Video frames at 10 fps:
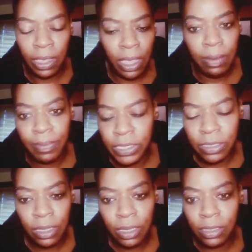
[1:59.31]
came to
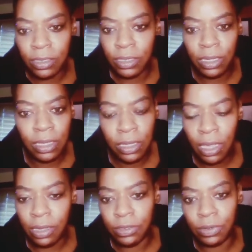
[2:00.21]
see us, did
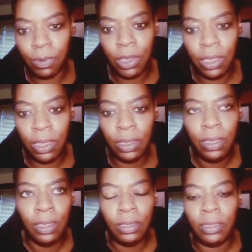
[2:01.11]
the x-ray,
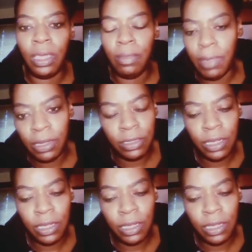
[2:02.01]
came back to